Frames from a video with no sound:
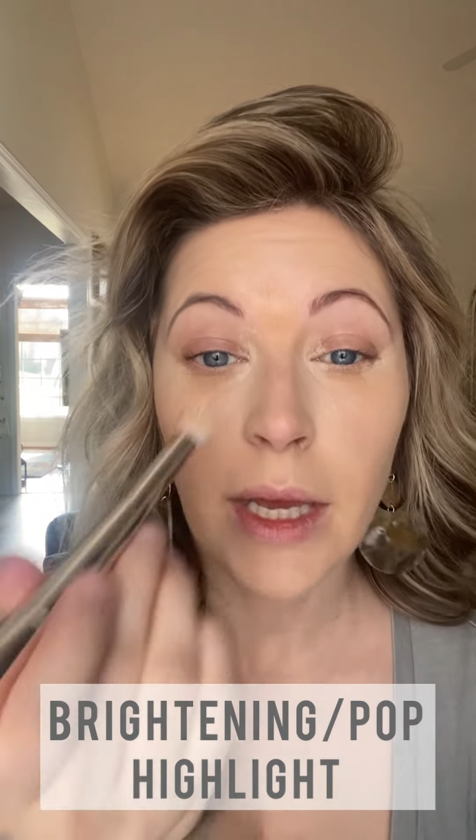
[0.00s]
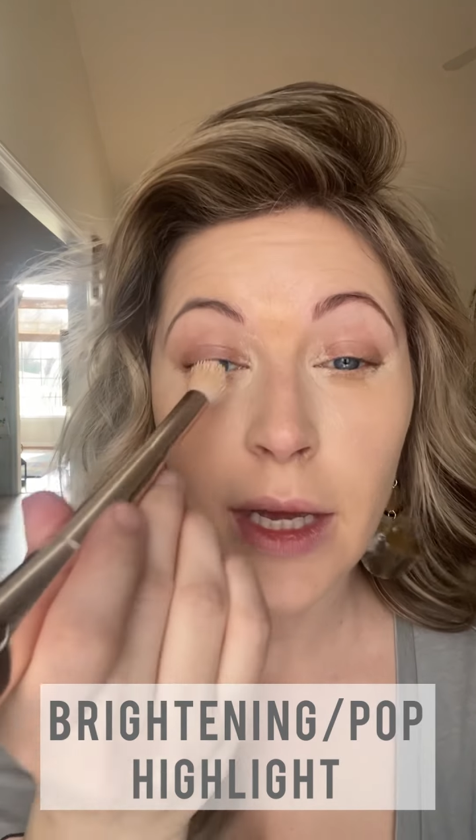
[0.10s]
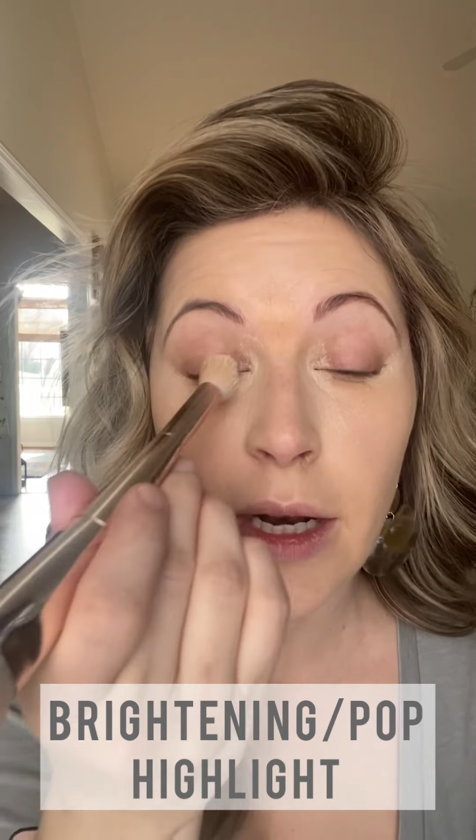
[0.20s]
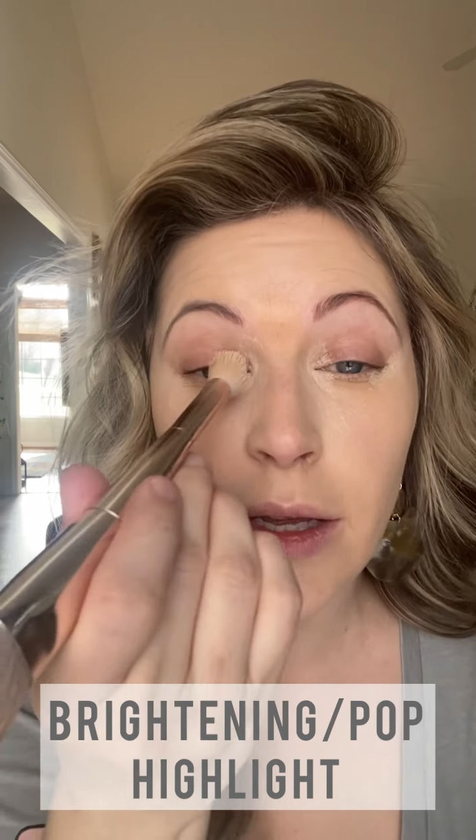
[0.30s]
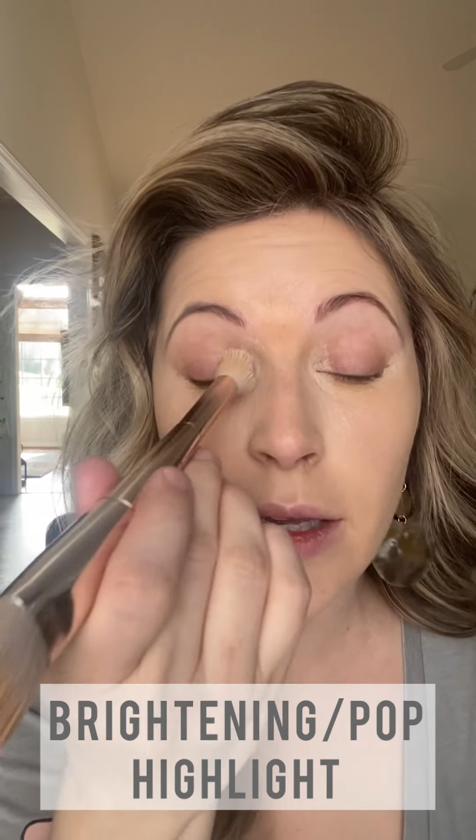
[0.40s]

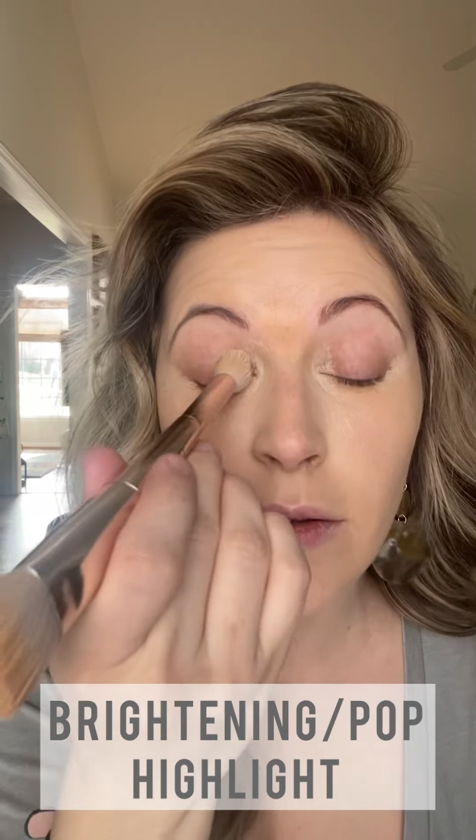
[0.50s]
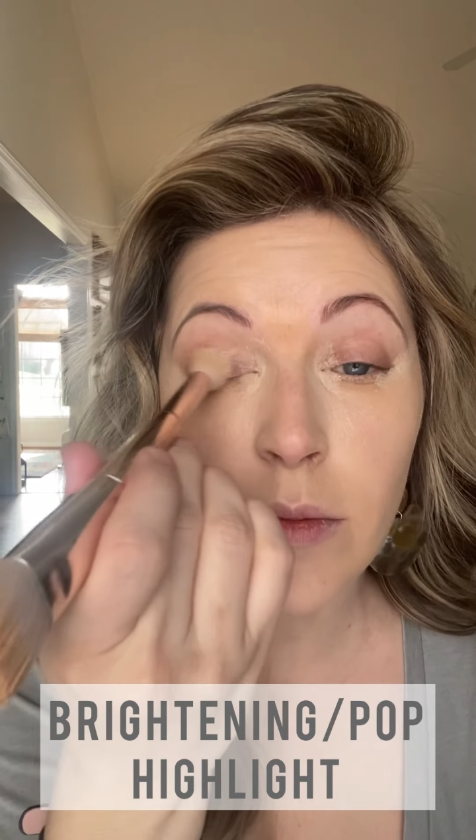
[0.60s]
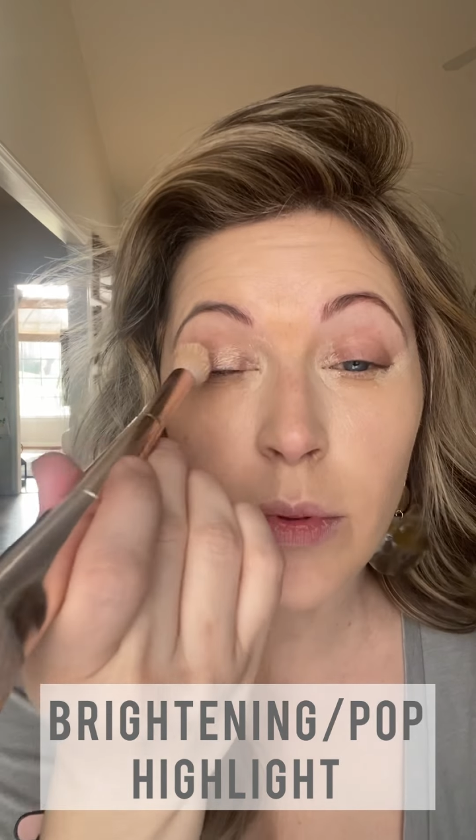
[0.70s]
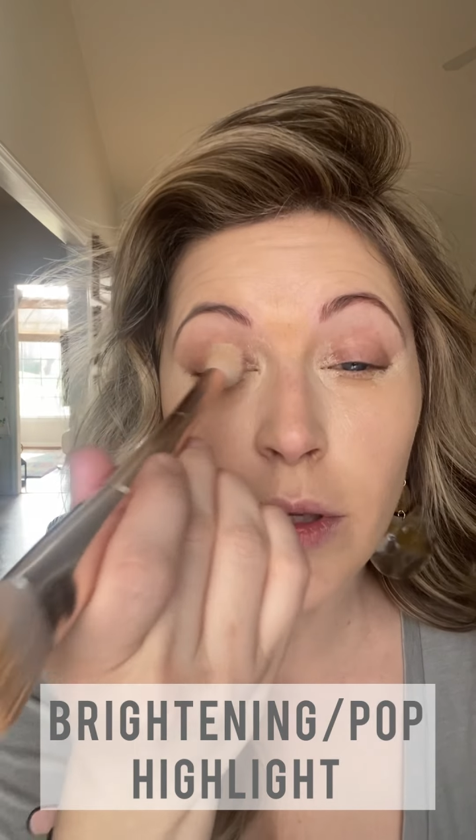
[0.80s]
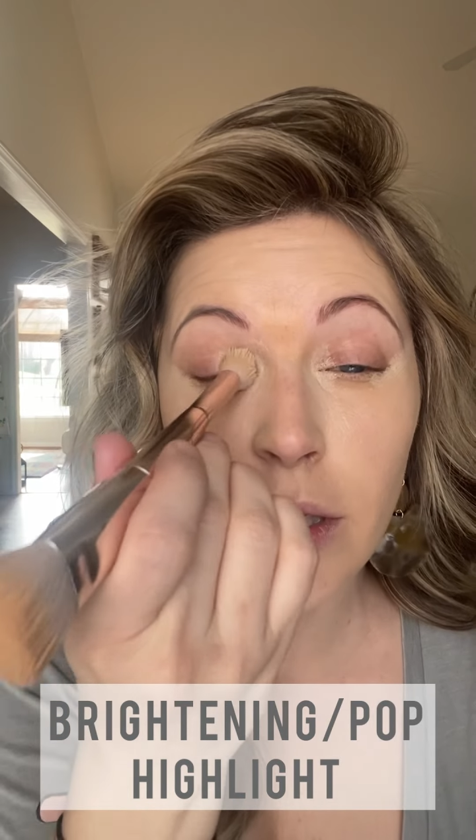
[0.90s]
And I'll even
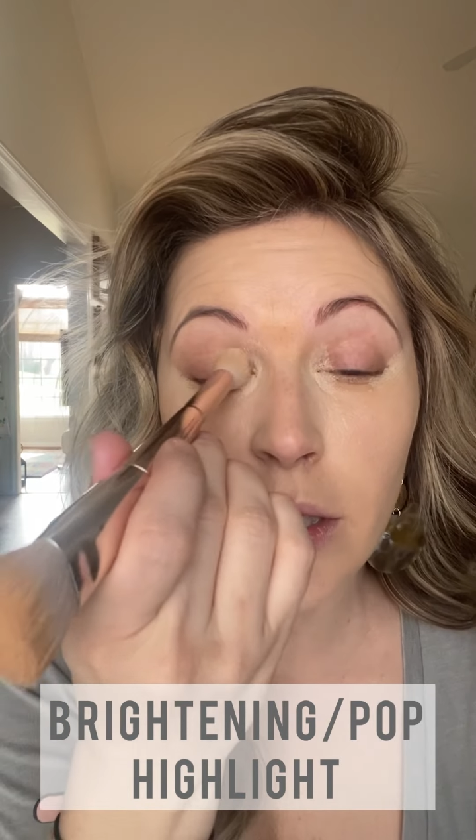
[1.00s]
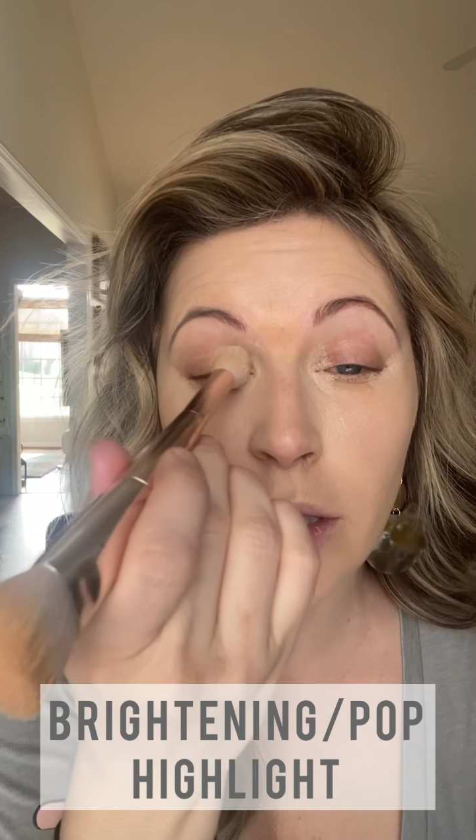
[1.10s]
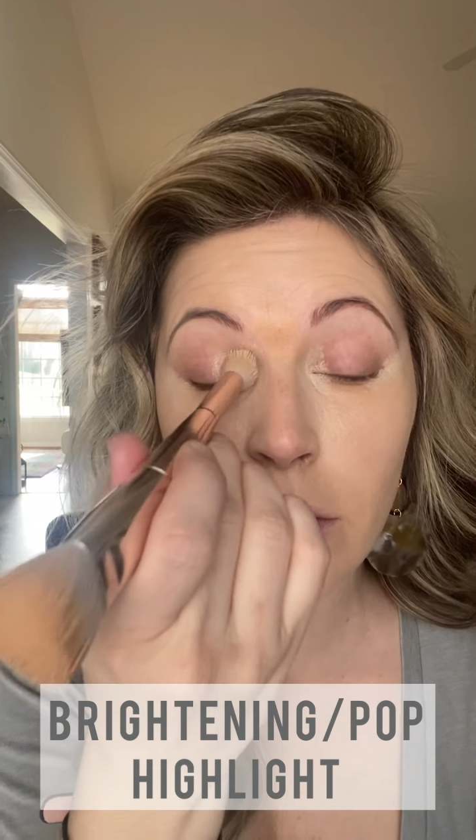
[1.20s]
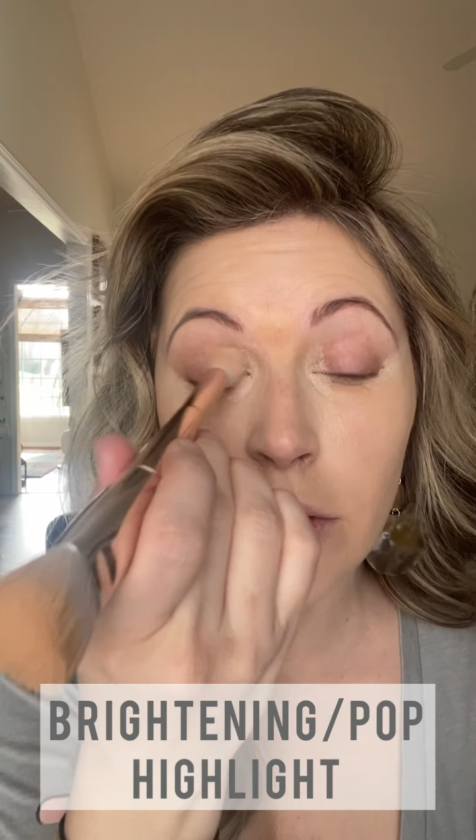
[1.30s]
put a little